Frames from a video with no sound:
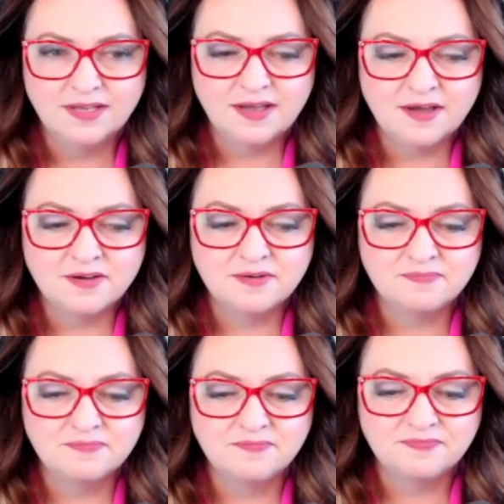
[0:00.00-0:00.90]

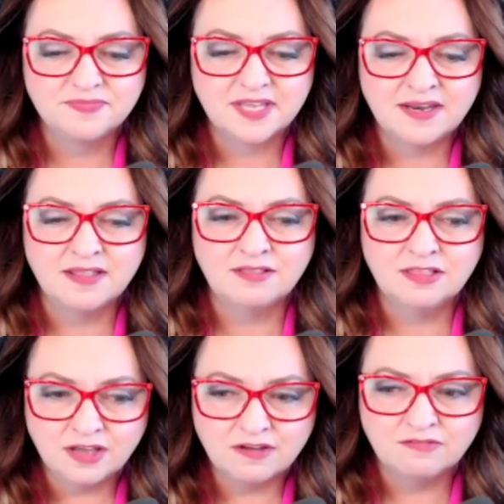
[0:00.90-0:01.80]
Um, and I
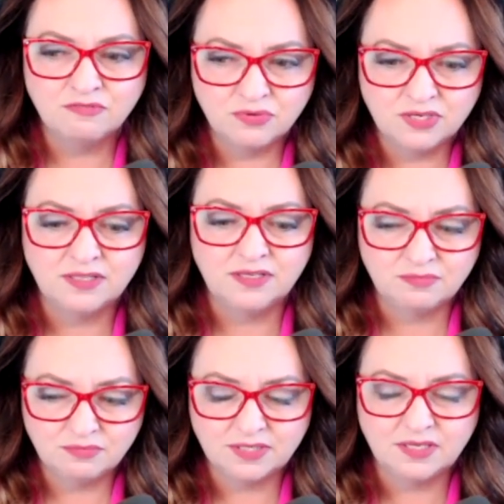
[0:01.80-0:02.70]
love really,
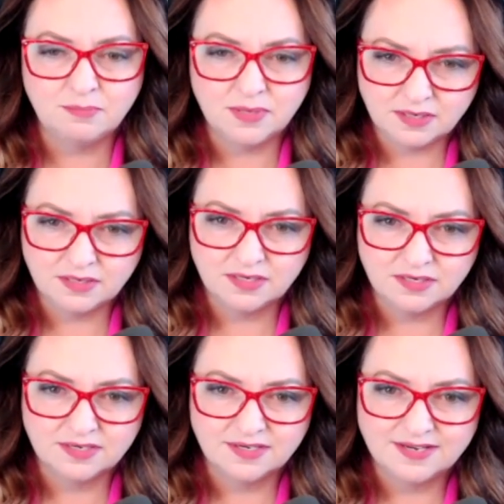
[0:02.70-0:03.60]
really big.
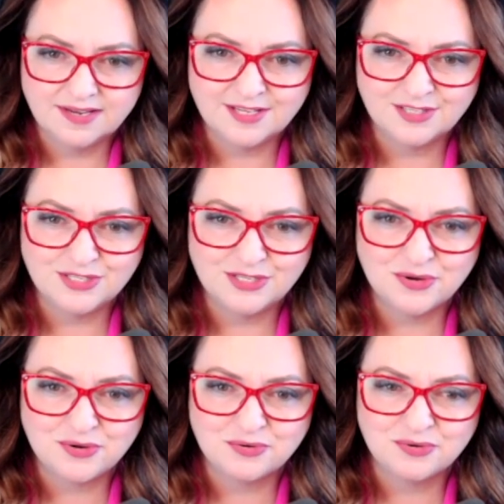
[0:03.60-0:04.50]
And
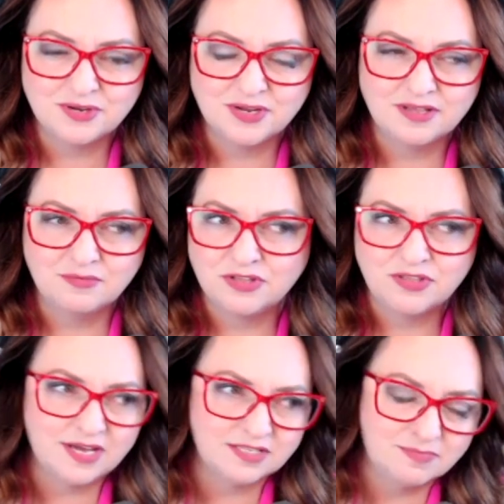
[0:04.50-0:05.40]
so whether
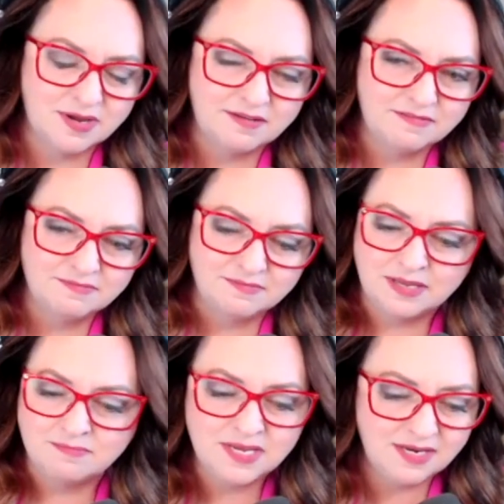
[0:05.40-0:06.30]
that's my
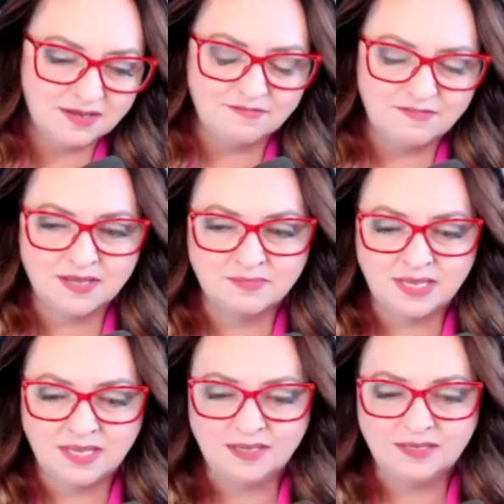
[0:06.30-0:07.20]
immediate
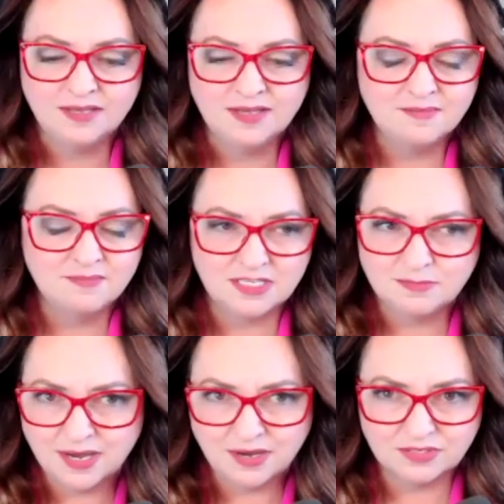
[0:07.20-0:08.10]
family, my
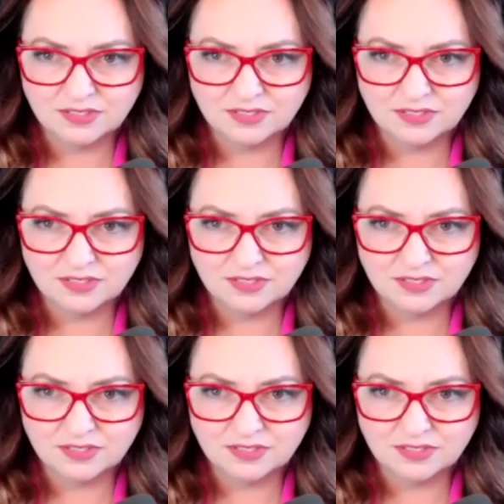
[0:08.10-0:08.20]
spouse